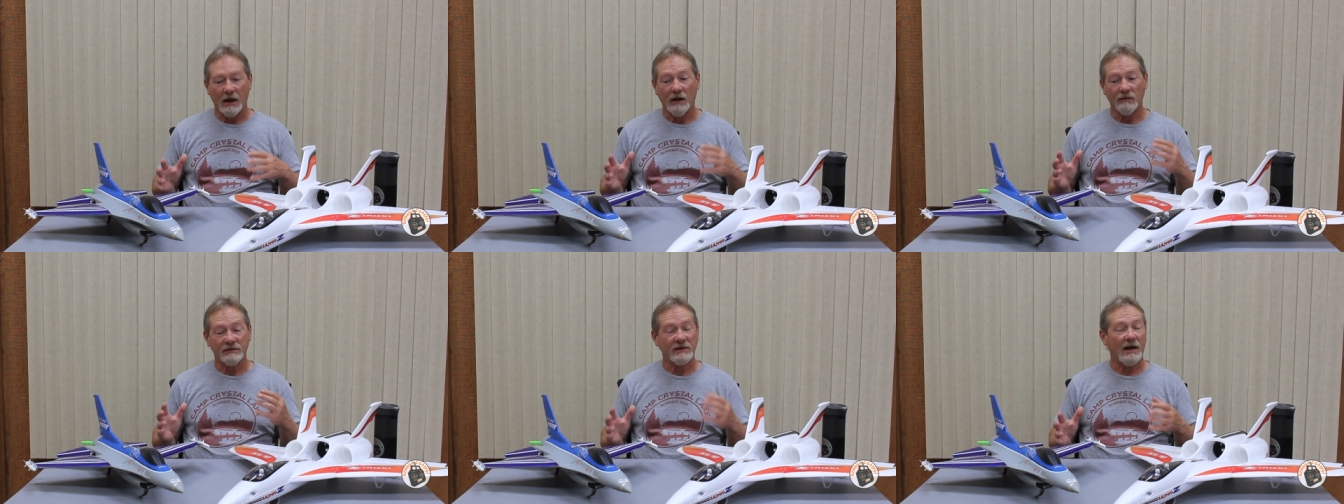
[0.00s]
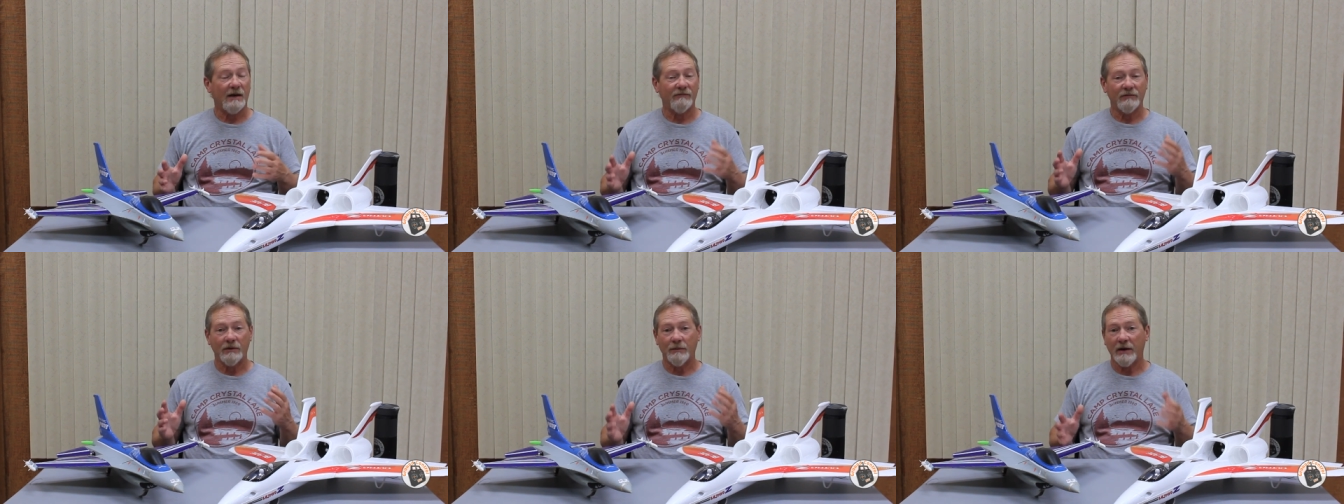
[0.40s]
I was
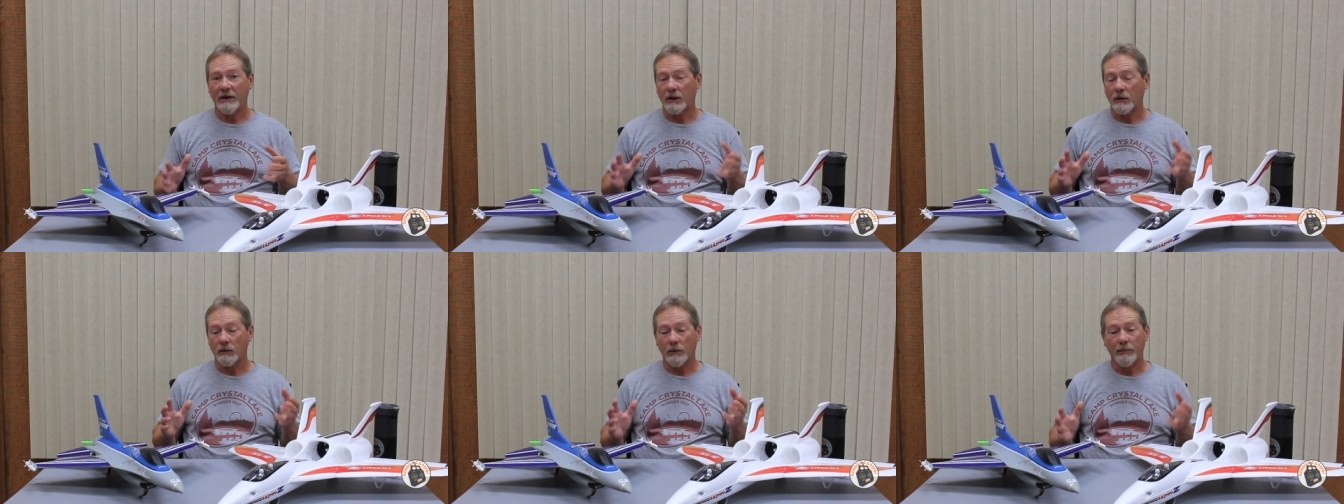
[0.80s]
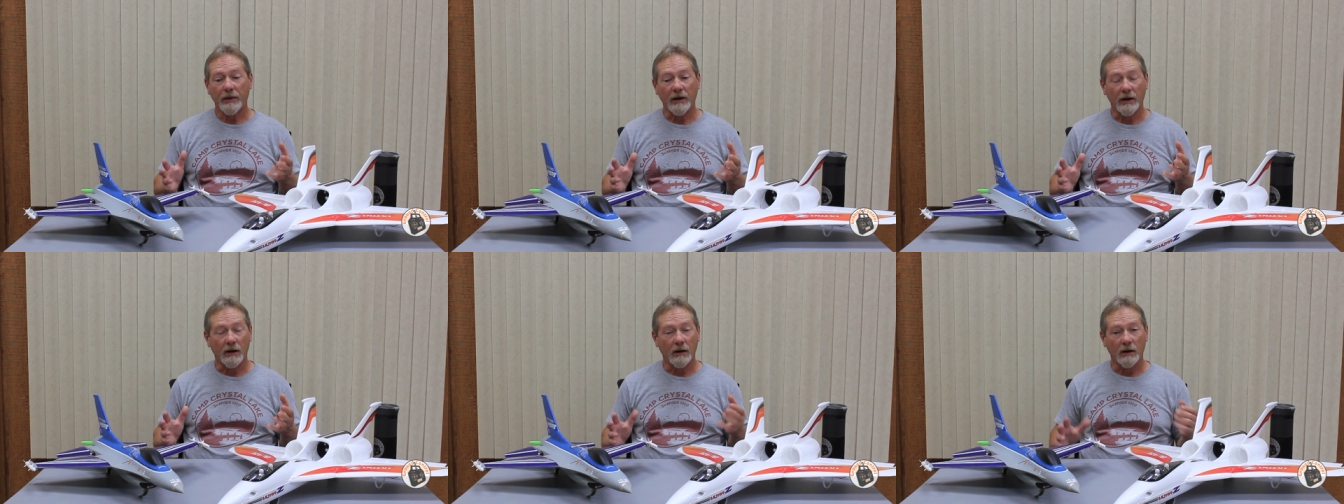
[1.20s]
having to make a
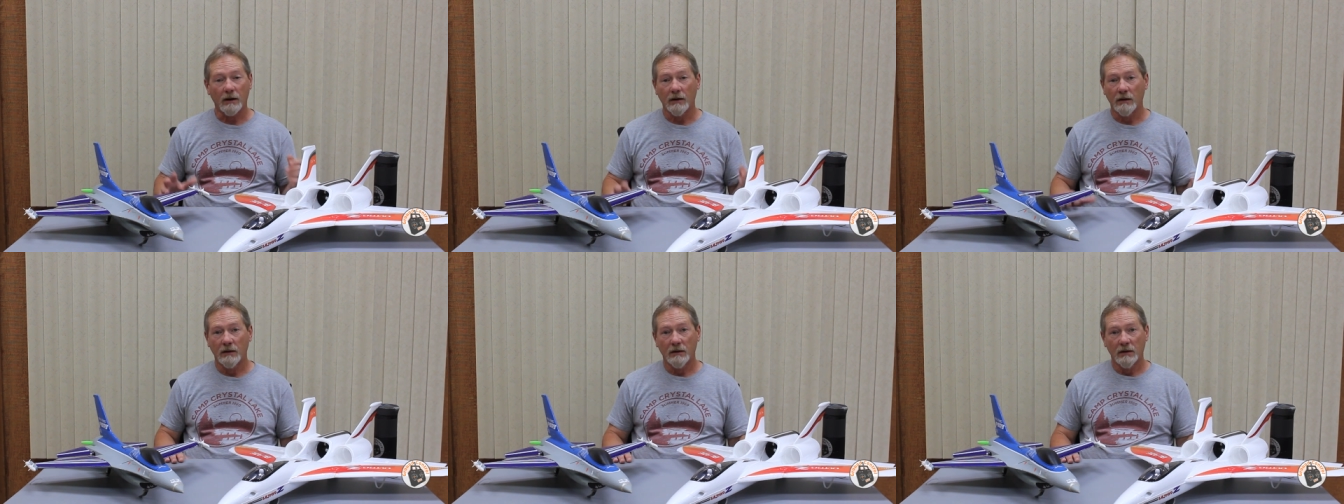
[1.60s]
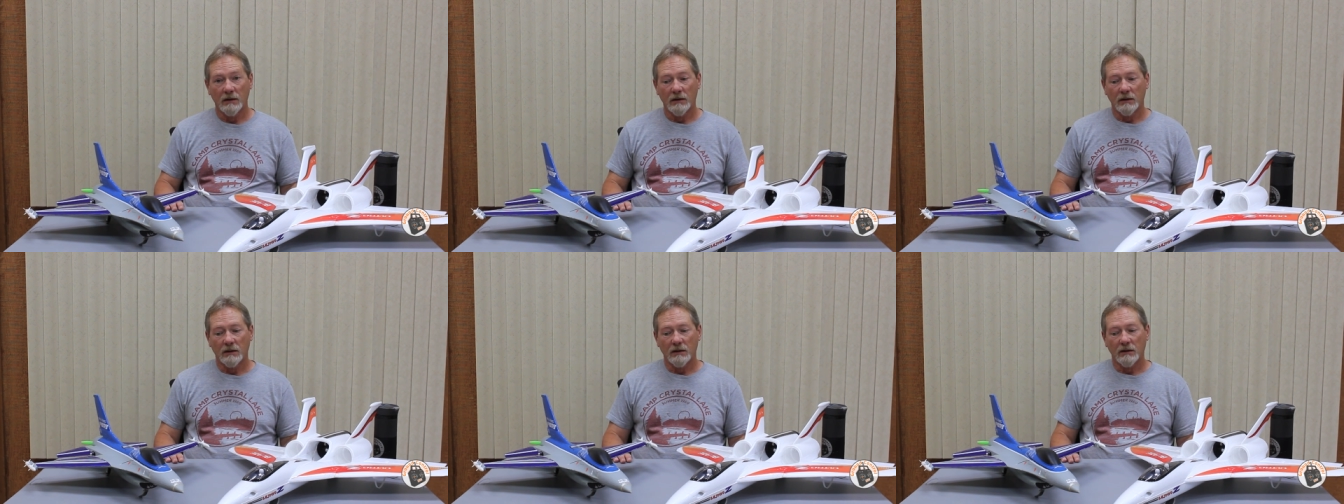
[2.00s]
repair
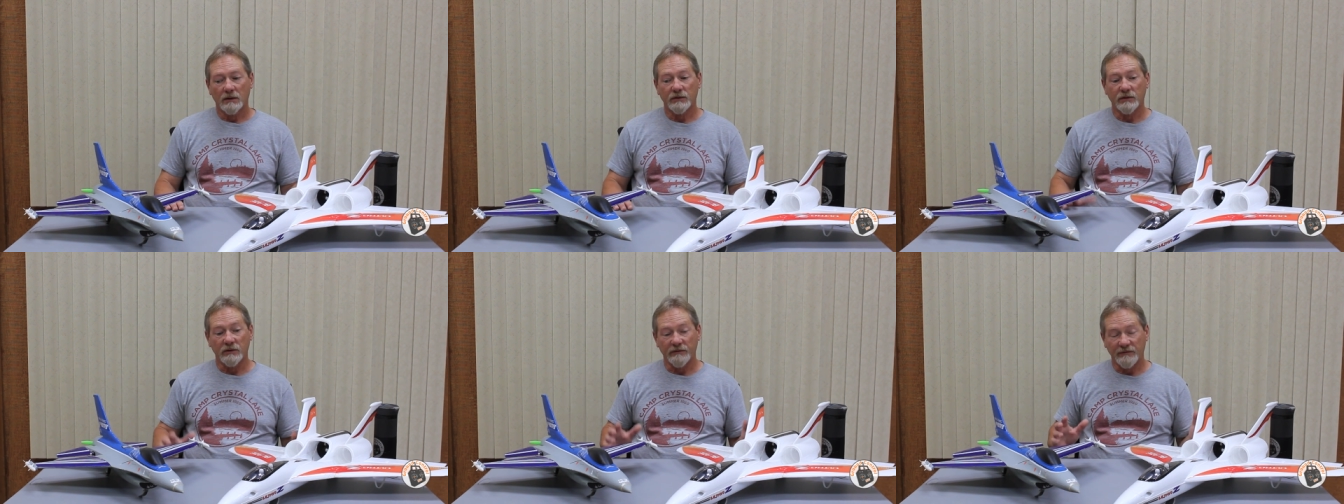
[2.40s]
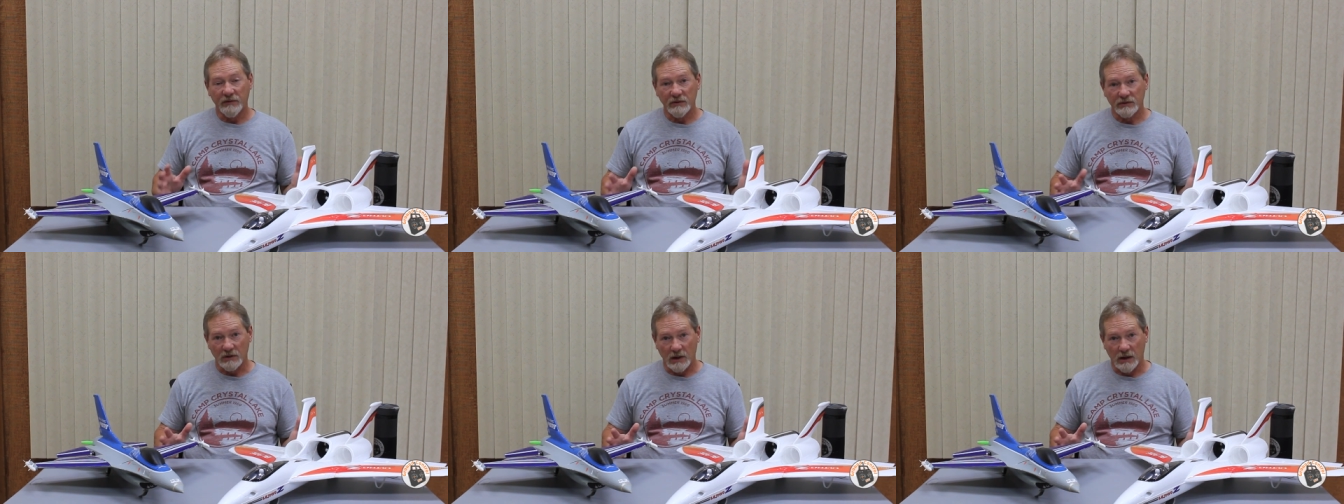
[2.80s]
to the
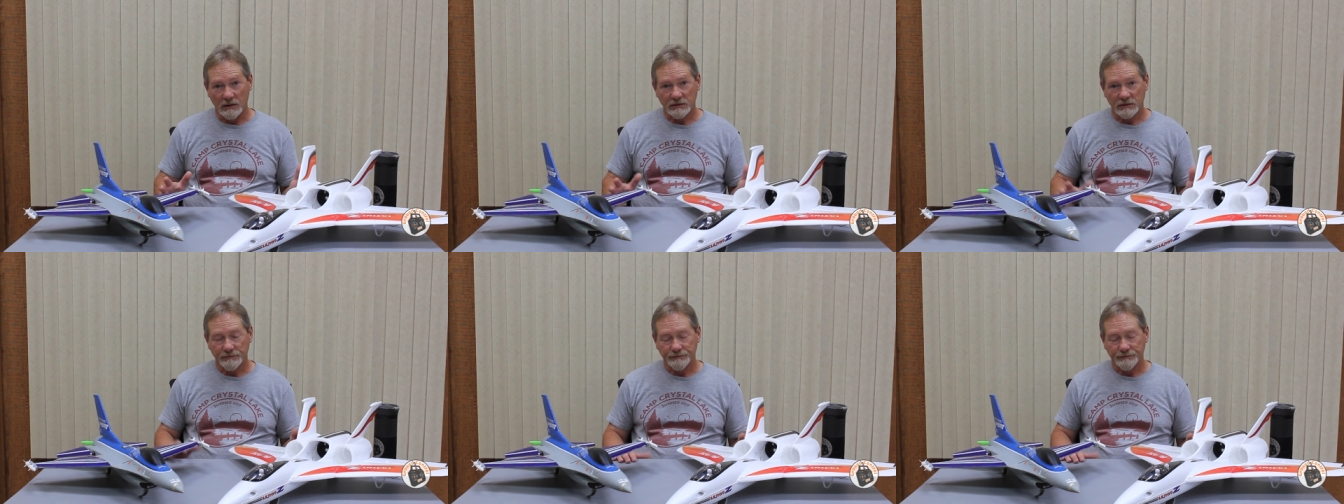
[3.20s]
fuselage.